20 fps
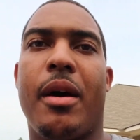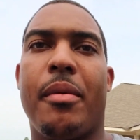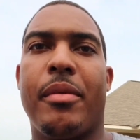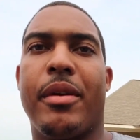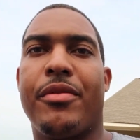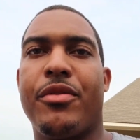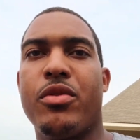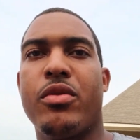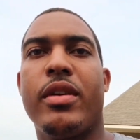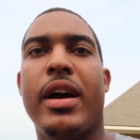
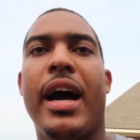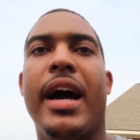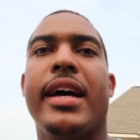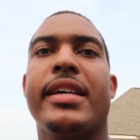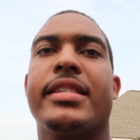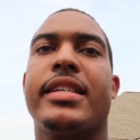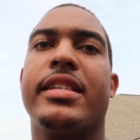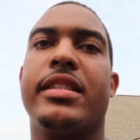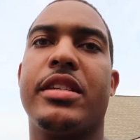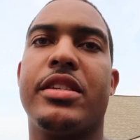If you
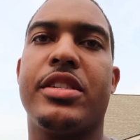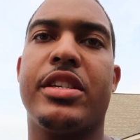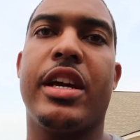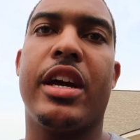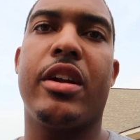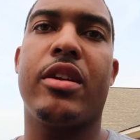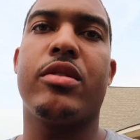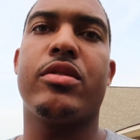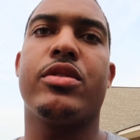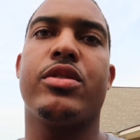guys get the
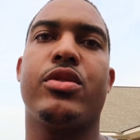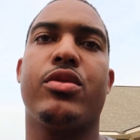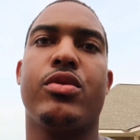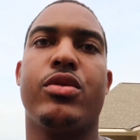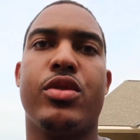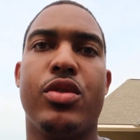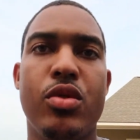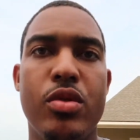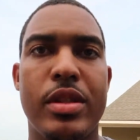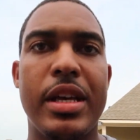channel to
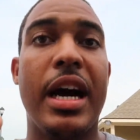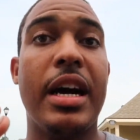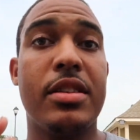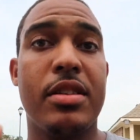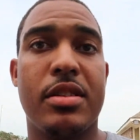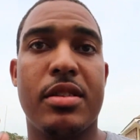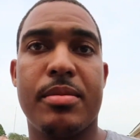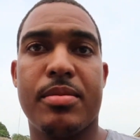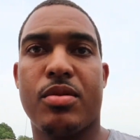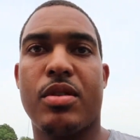
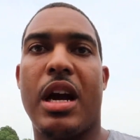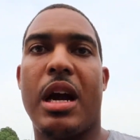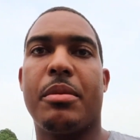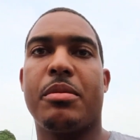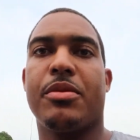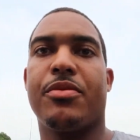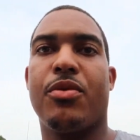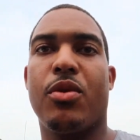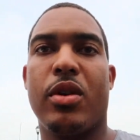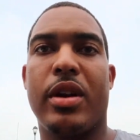2,000
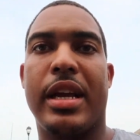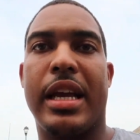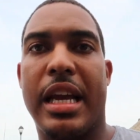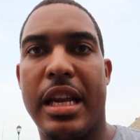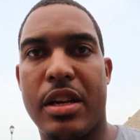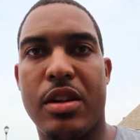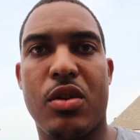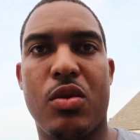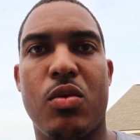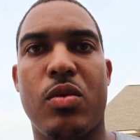subscribers before the
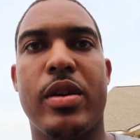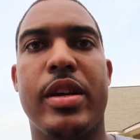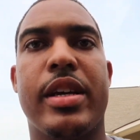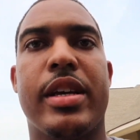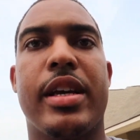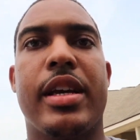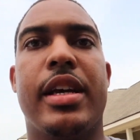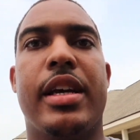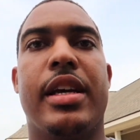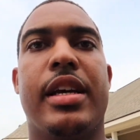end of the week,
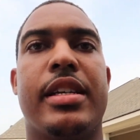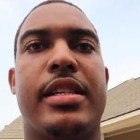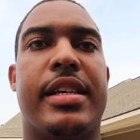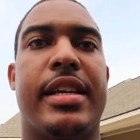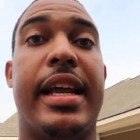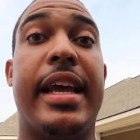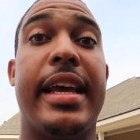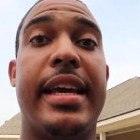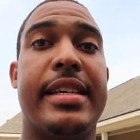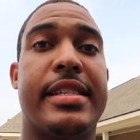
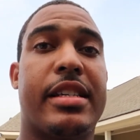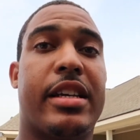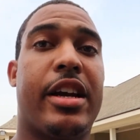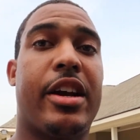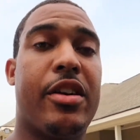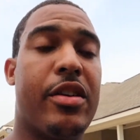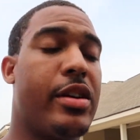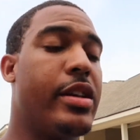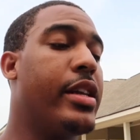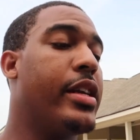today is
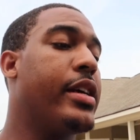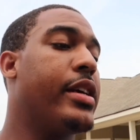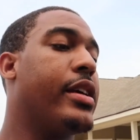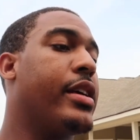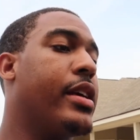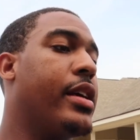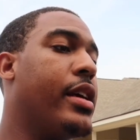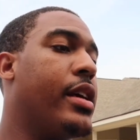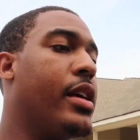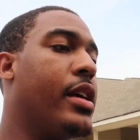currently
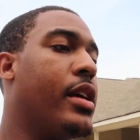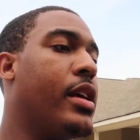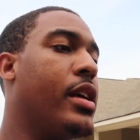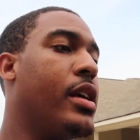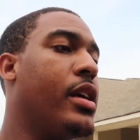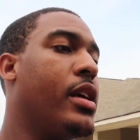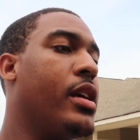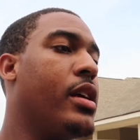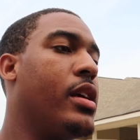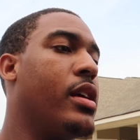
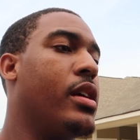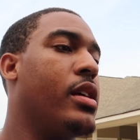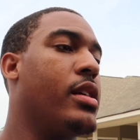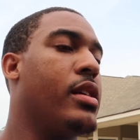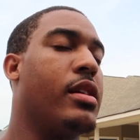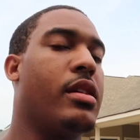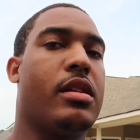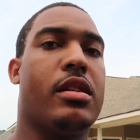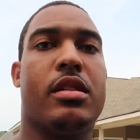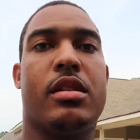
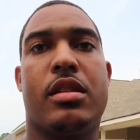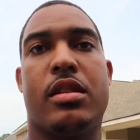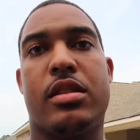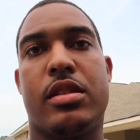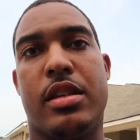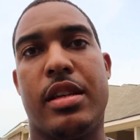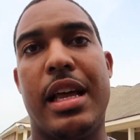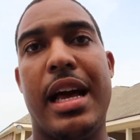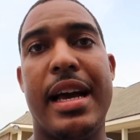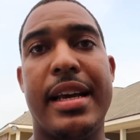
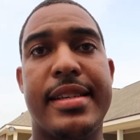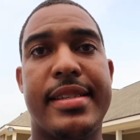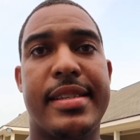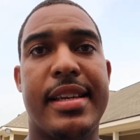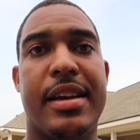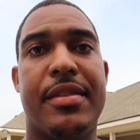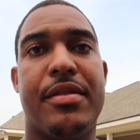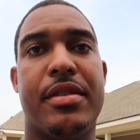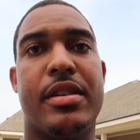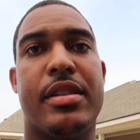July
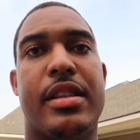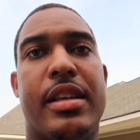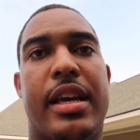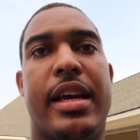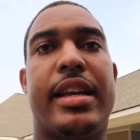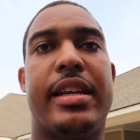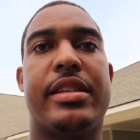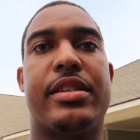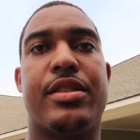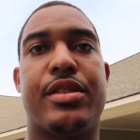7th
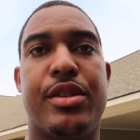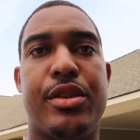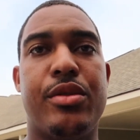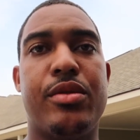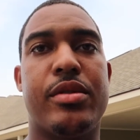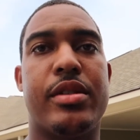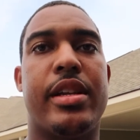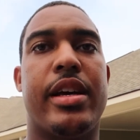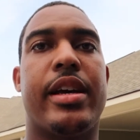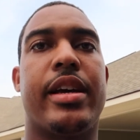and it's
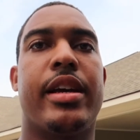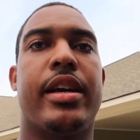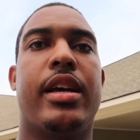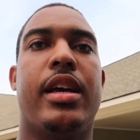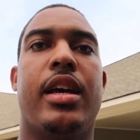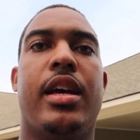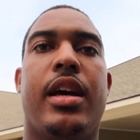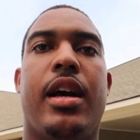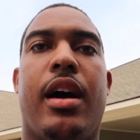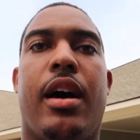Tuesday.
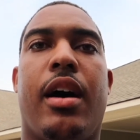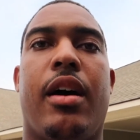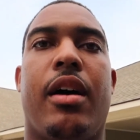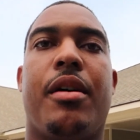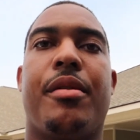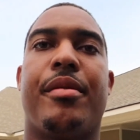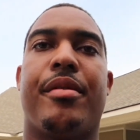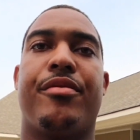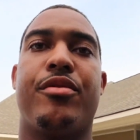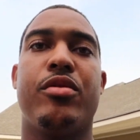
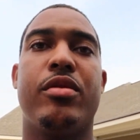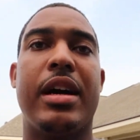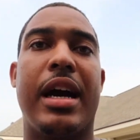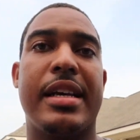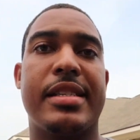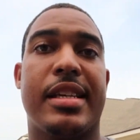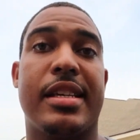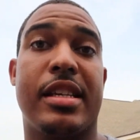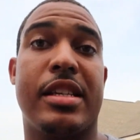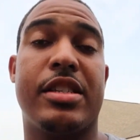If you
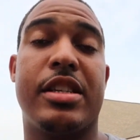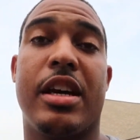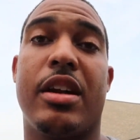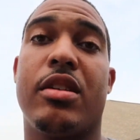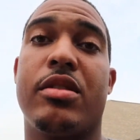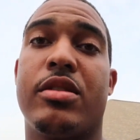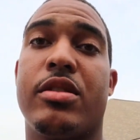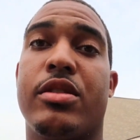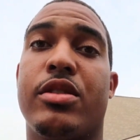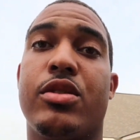guys get the
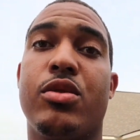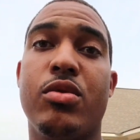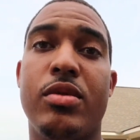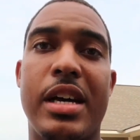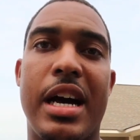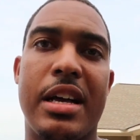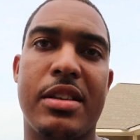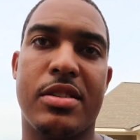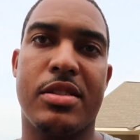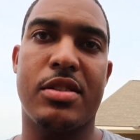channel to
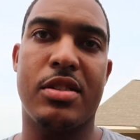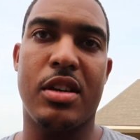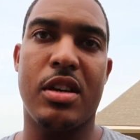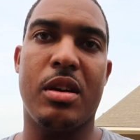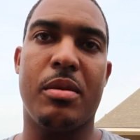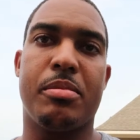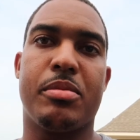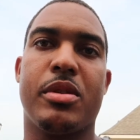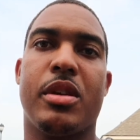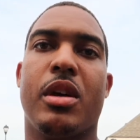2,000
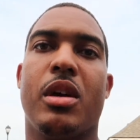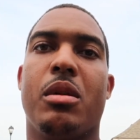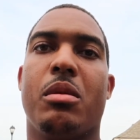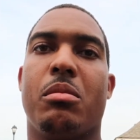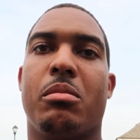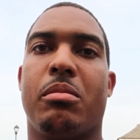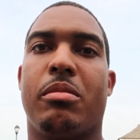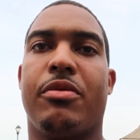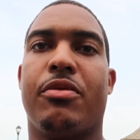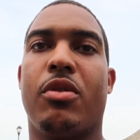subs
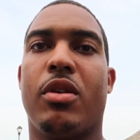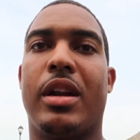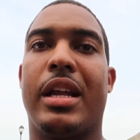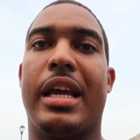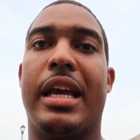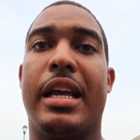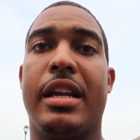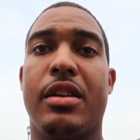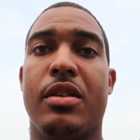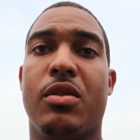before the
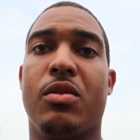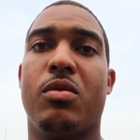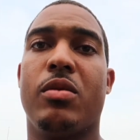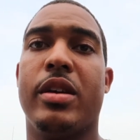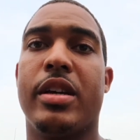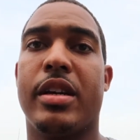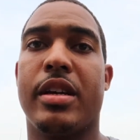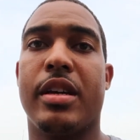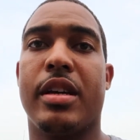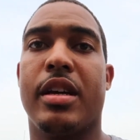end of the
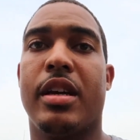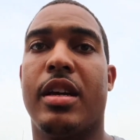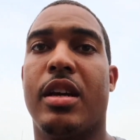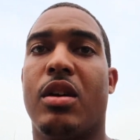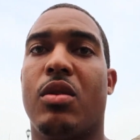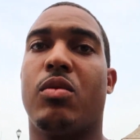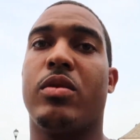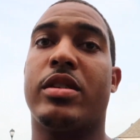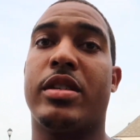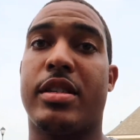week,
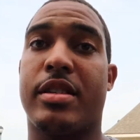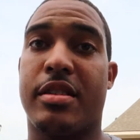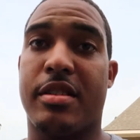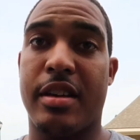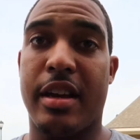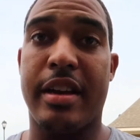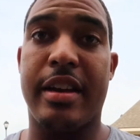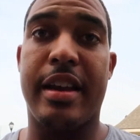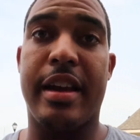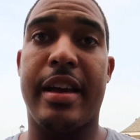which is
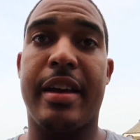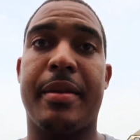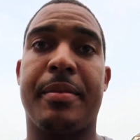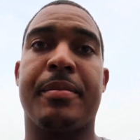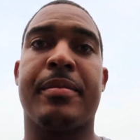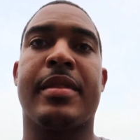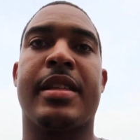Sunday,